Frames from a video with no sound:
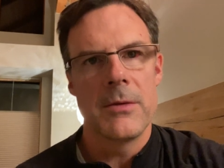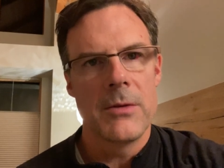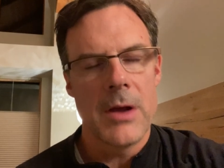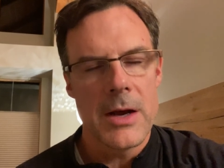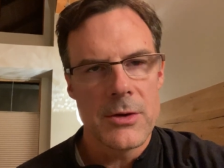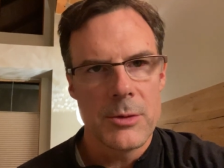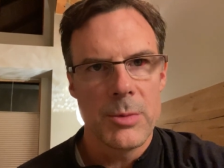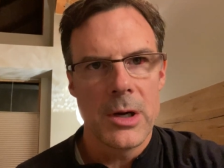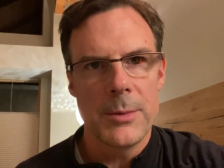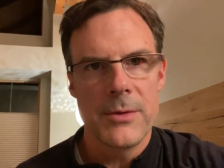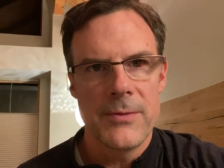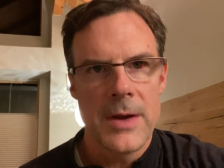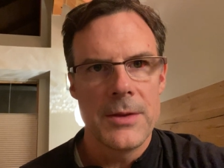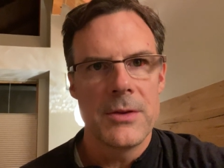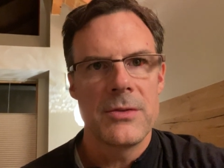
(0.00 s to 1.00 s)
Doctor probably
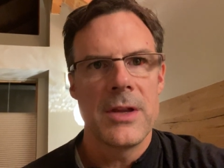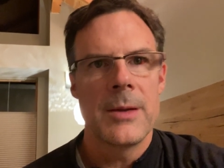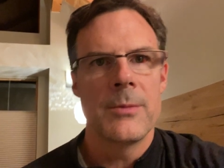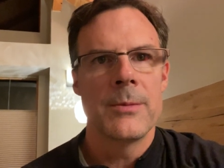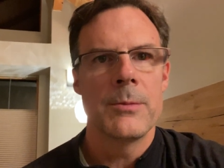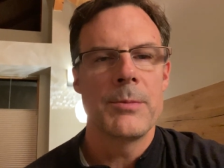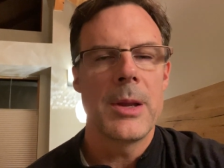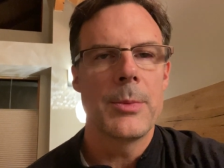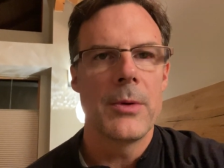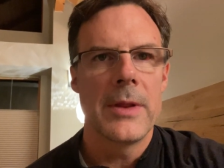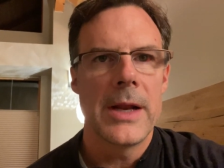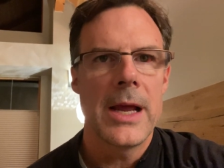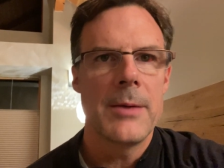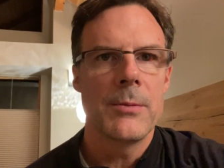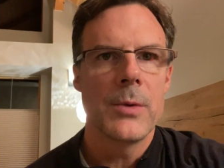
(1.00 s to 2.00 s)
found the same paper
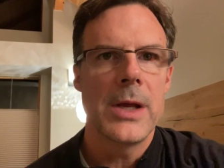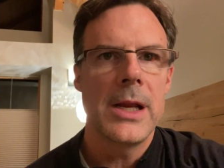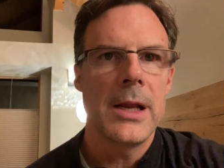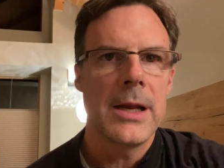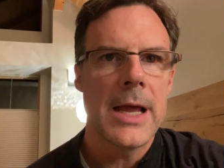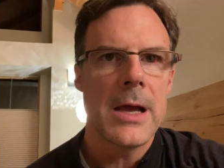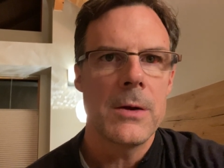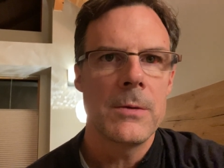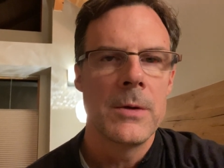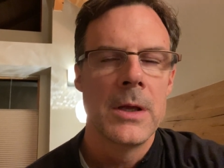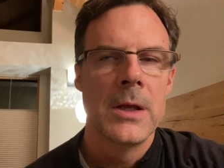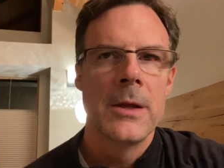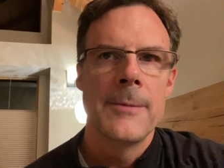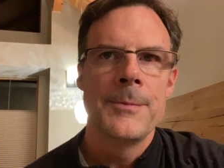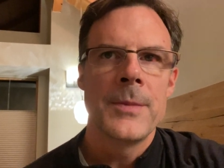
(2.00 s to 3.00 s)
that I'm reading now
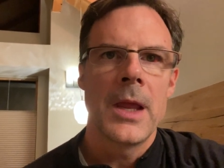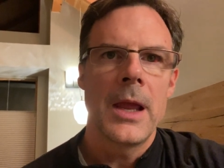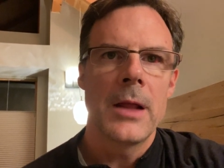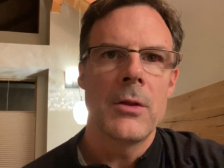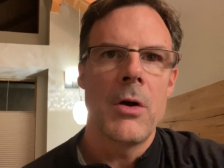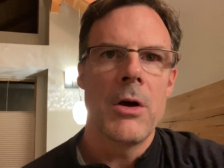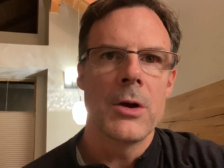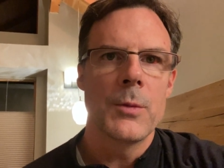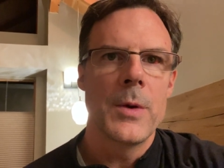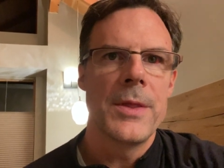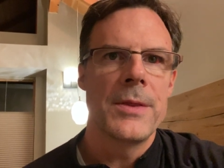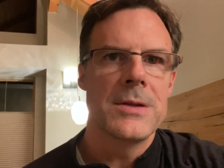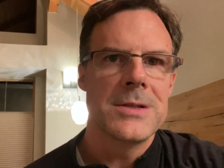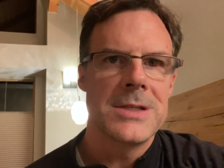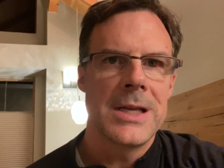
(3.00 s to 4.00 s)
along
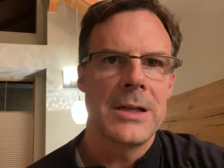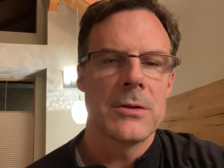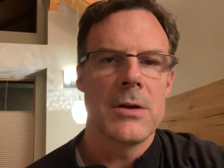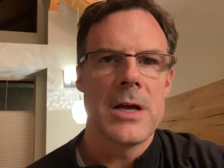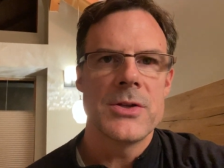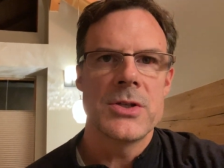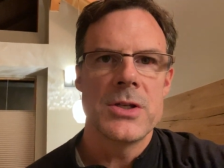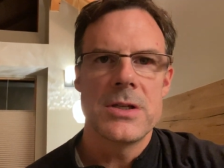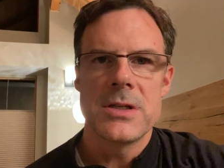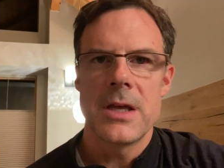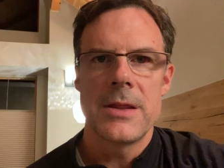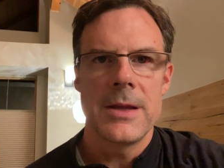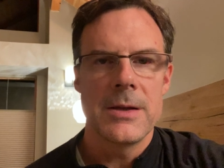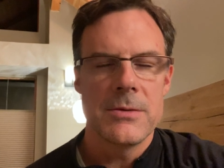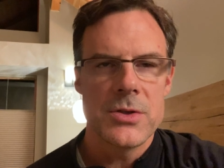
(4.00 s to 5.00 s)
with zinc lozenges. I
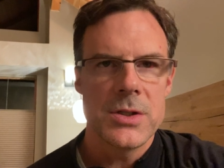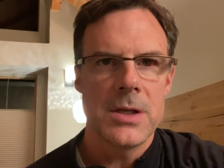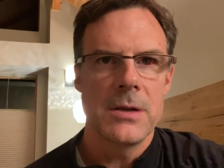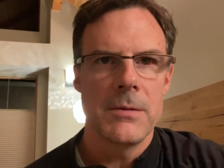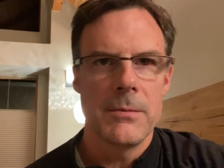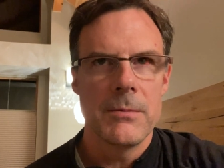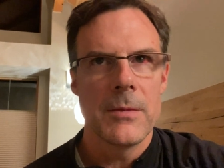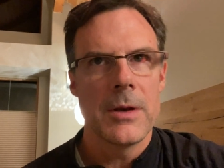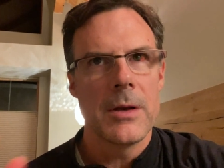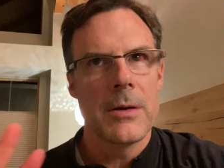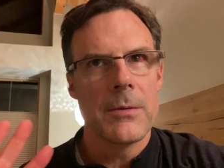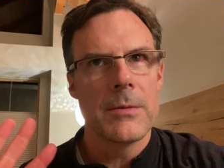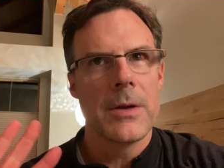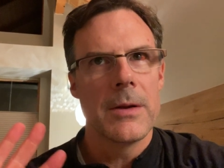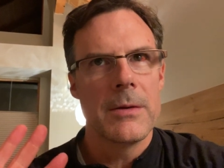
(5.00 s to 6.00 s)
think she, you
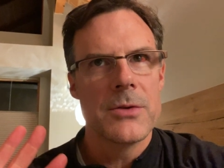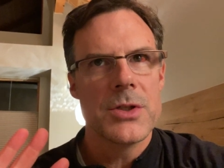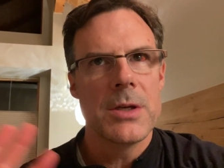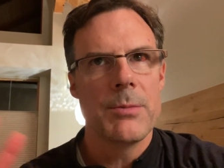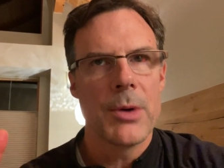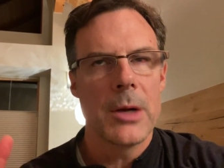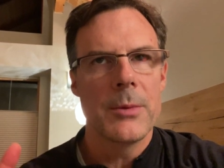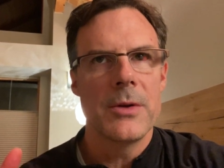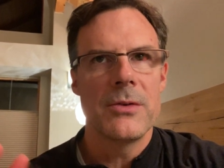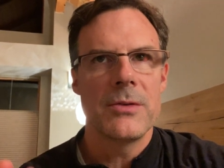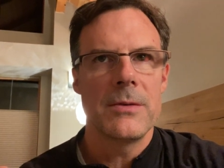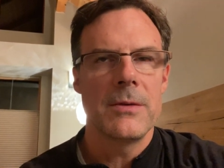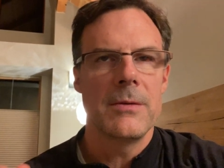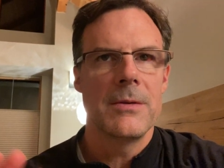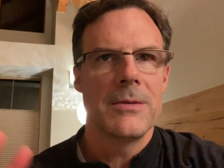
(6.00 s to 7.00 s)
know, she probably
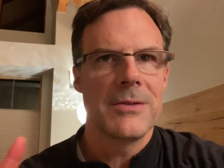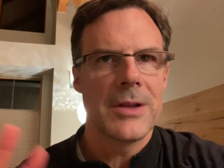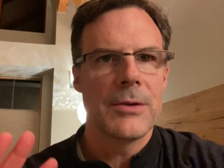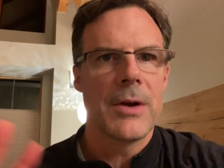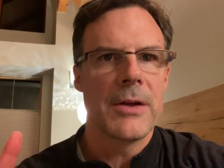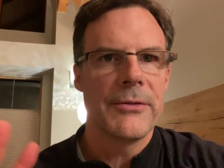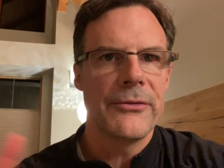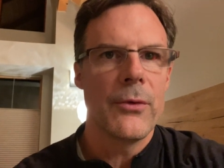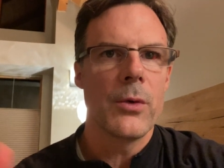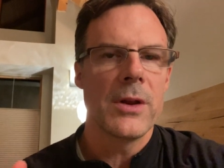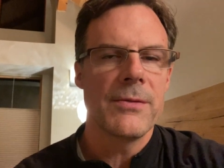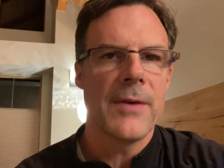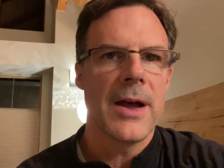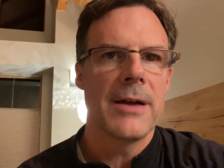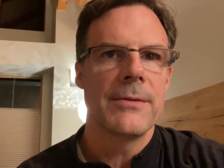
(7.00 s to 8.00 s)
said around
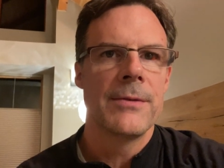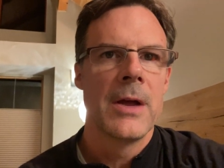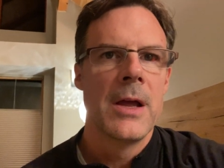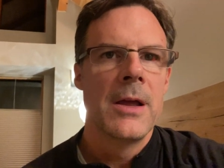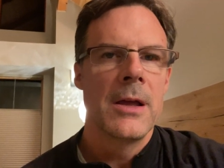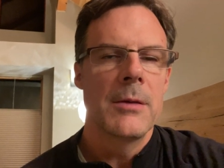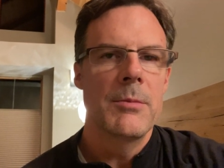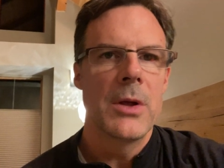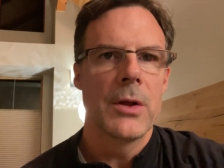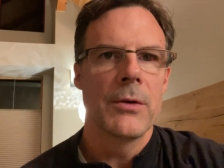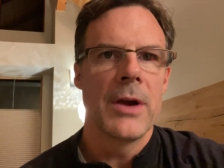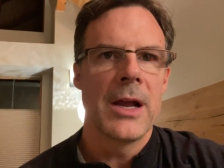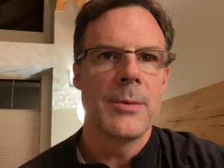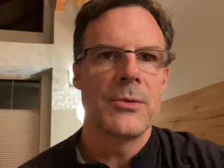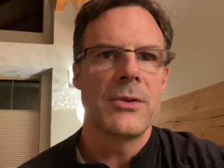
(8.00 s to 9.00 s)
45
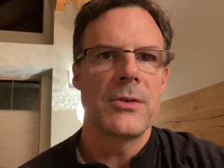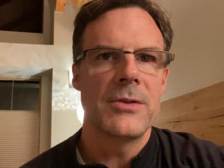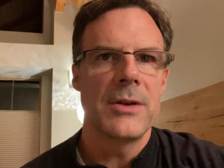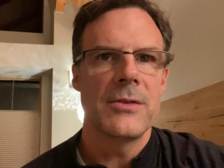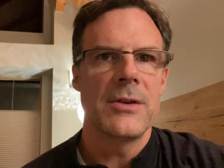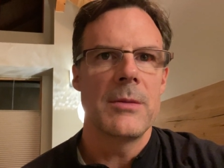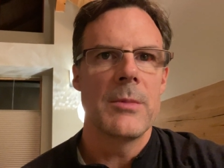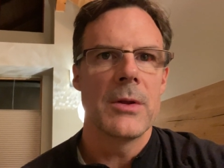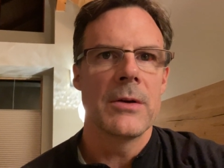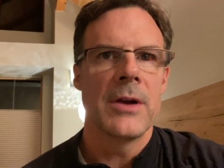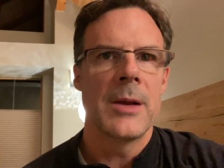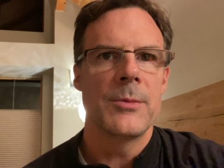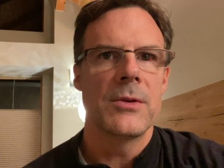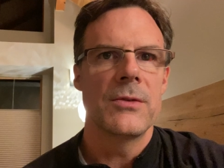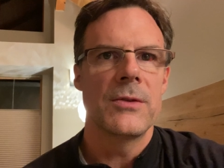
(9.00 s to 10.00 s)
milligrams to 60
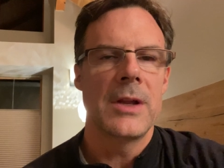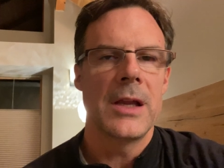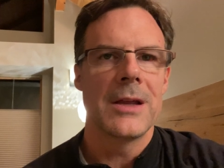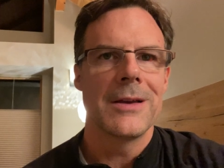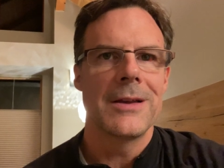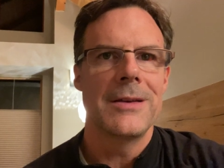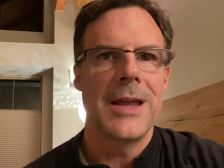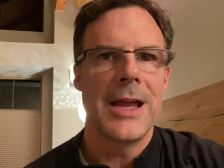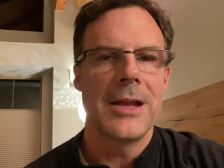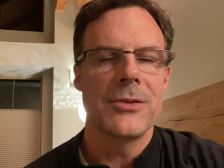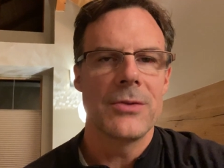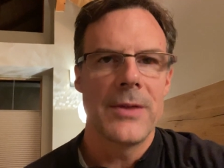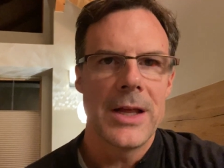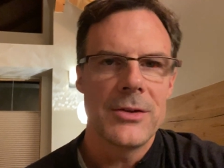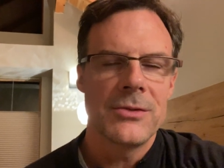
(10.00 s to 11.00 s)
milligrams of zinc a day.
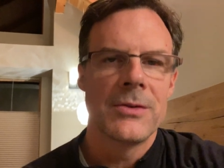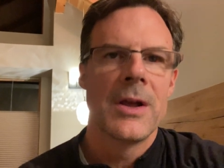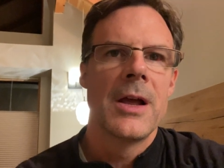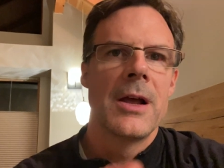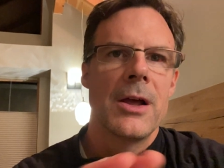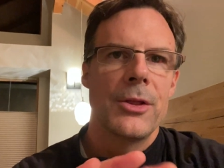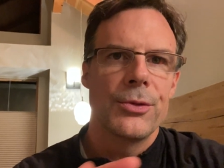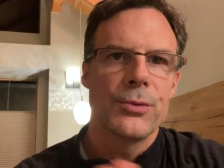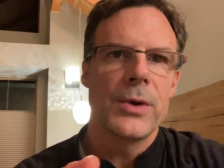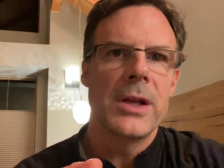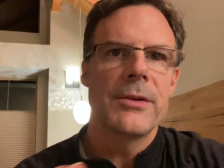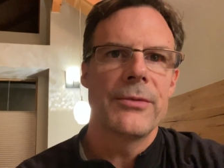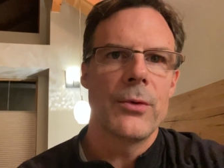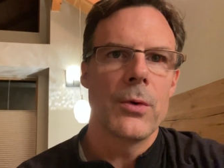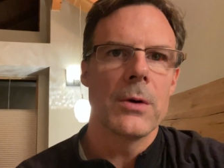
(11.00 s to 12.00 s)
So that's three
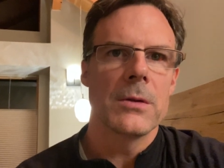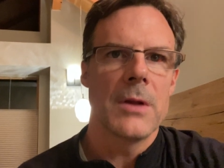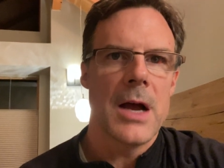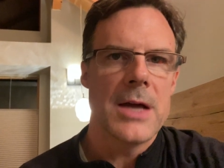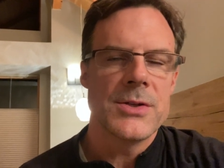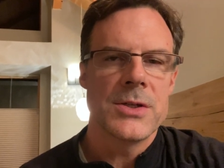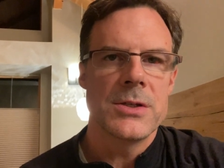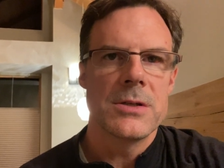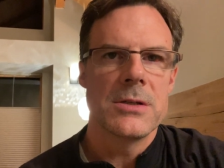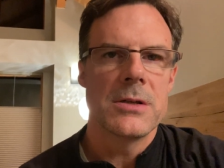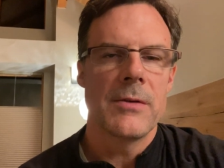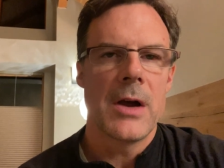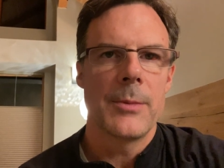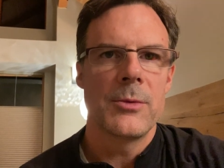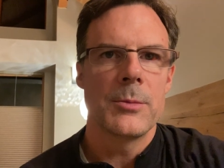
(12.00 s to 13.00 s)
to four lozenges
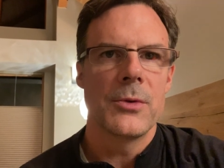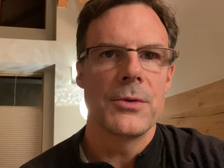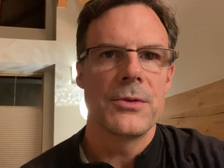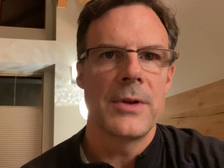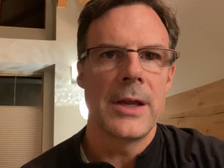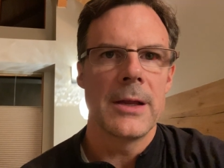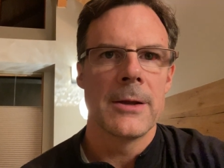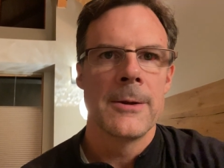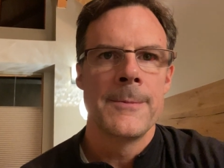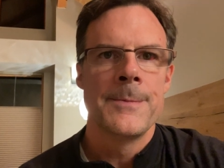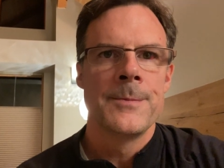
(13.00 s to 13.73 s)
of optimal zinc